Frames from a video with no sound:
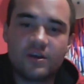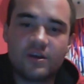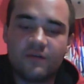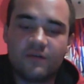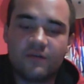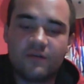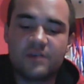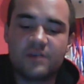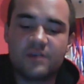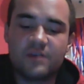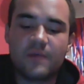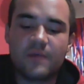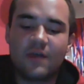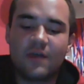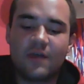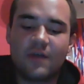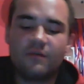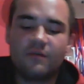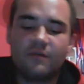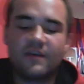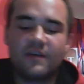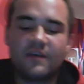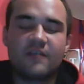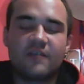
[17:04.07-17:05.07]
finished paying off his
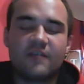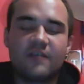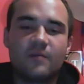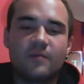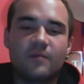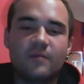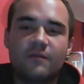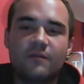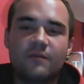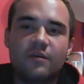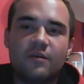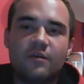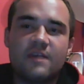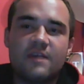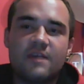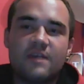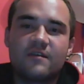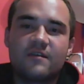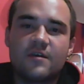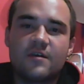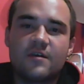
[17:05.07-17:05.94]
house about 3 years ago.